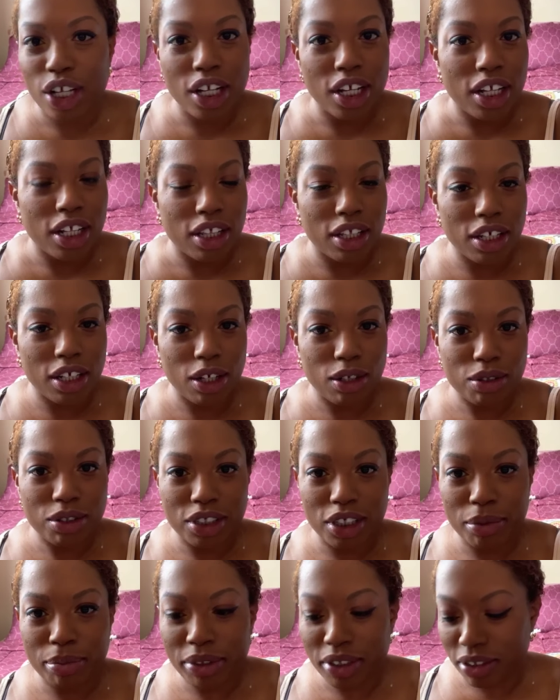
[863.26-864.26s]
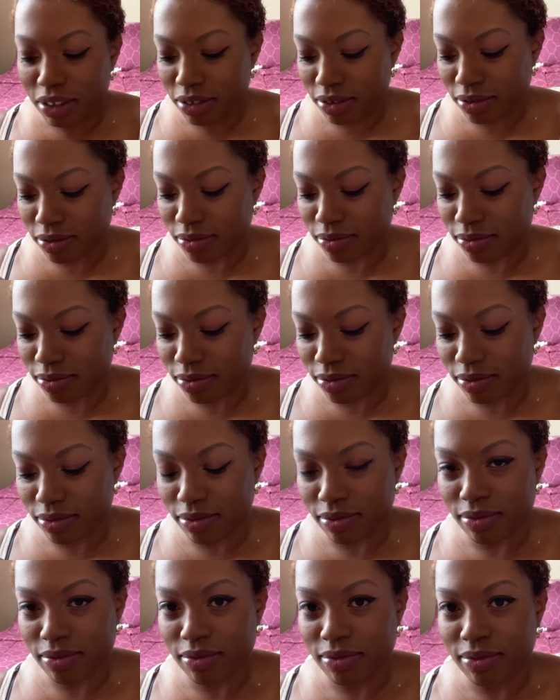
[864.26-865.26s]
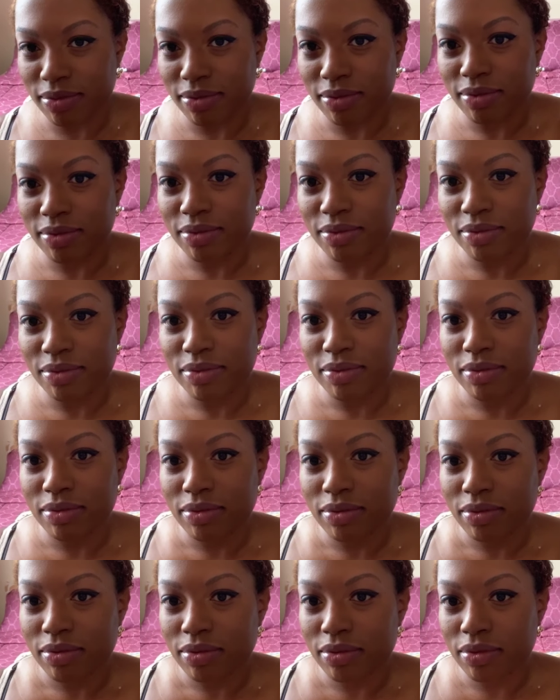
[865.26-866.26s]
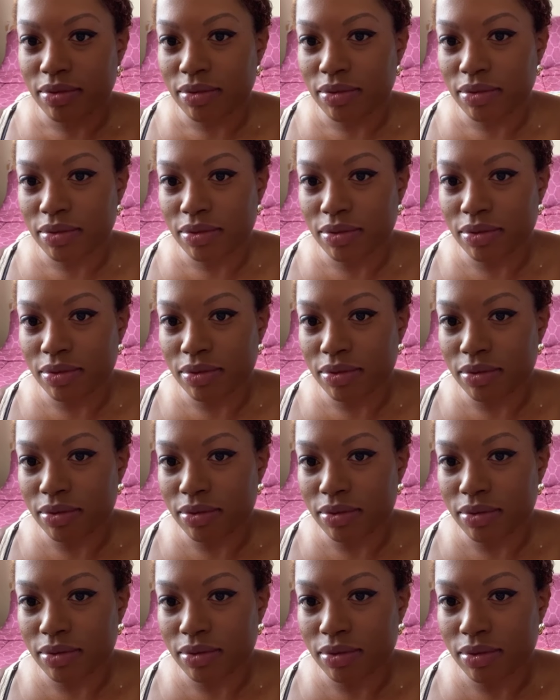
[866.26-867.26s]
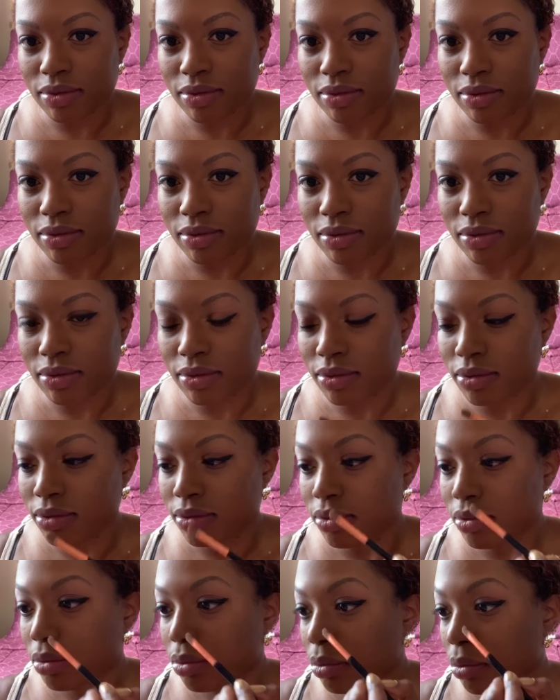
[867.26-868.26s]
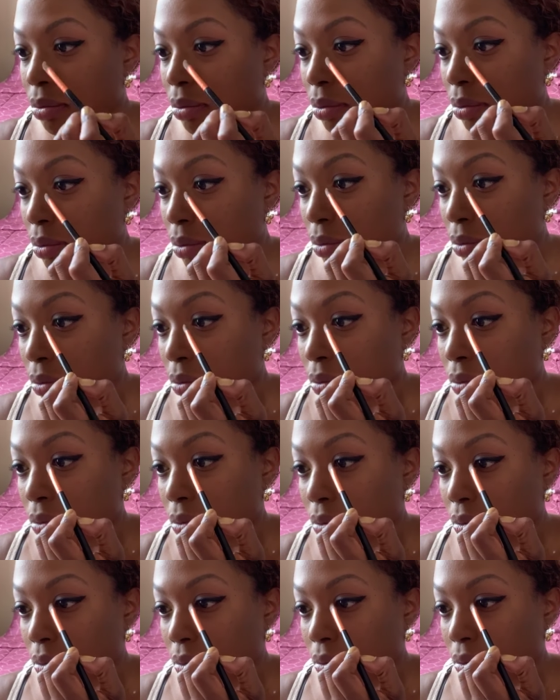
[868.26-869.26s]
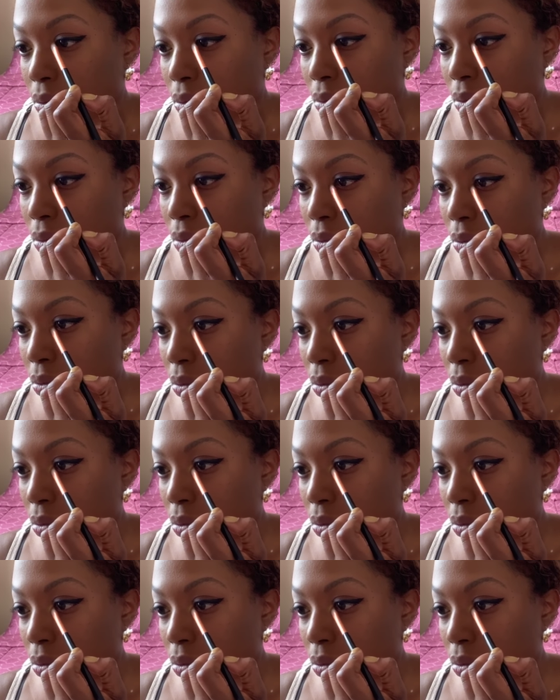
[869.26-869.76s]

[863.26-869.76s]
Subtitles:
No one is speaking in this clip.